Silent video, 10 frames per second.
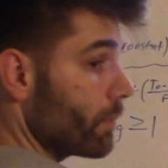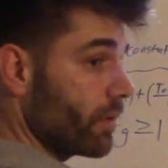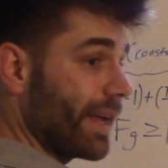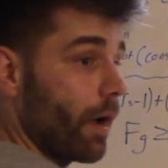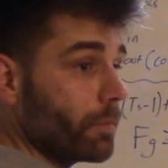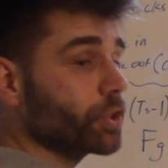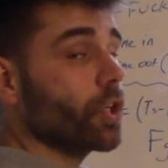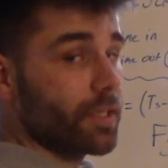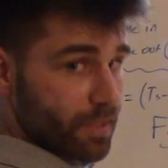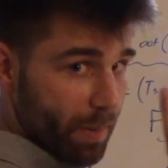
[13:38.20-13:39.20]
and move down. I'm gonna
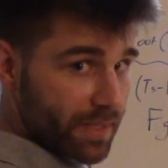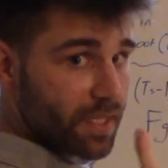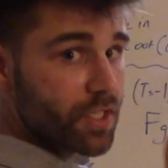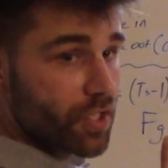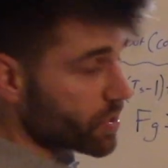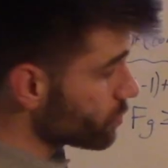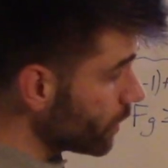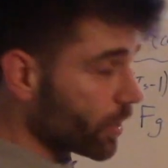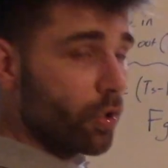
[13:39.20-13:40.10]
show, pay attention, this is really